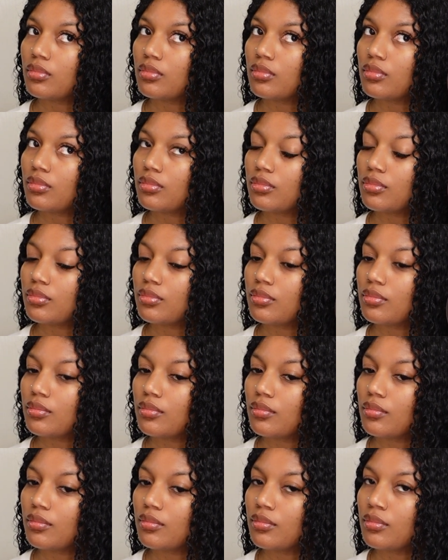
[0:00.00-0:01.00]

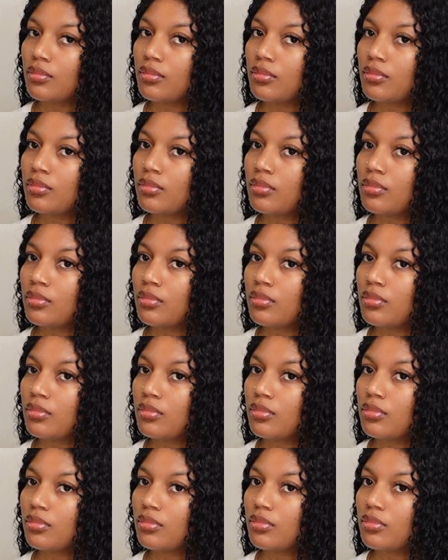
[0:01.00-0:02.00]

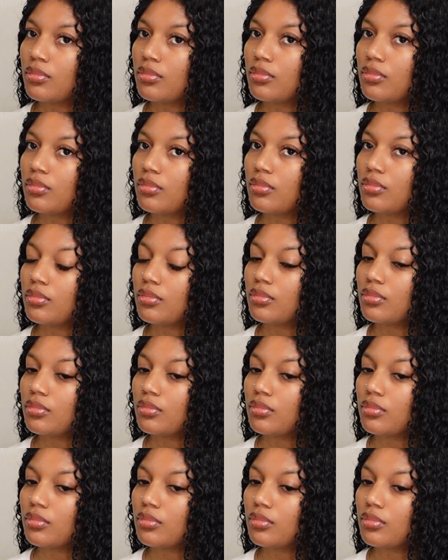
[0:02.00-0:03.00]

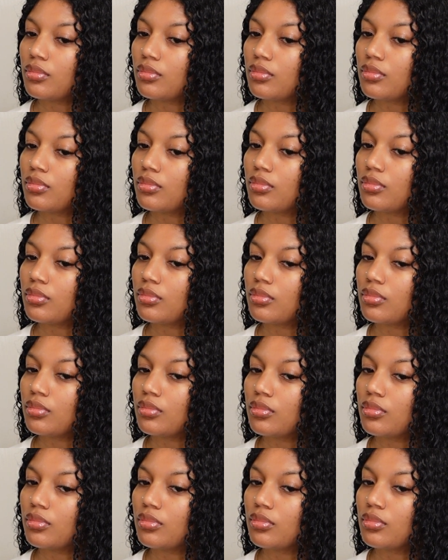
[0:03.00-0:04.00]

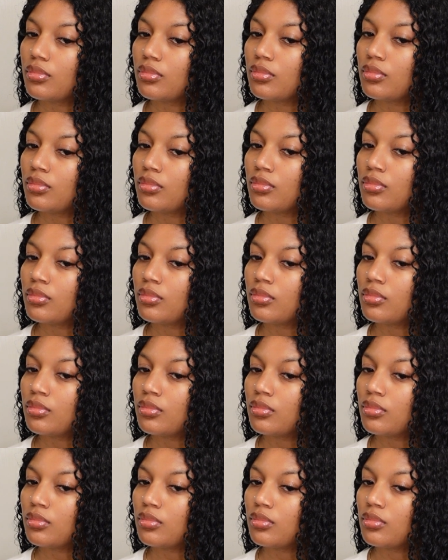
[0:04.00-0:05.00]

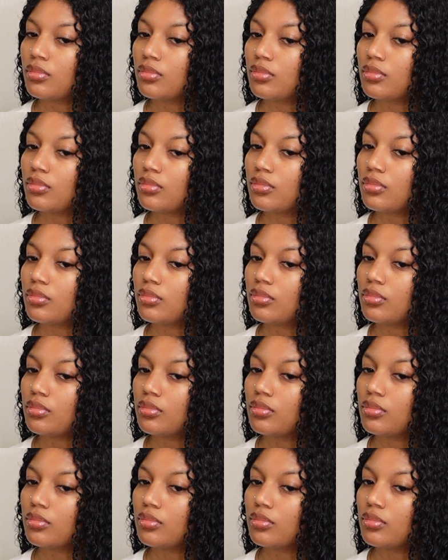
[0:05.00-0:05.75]
[no speech]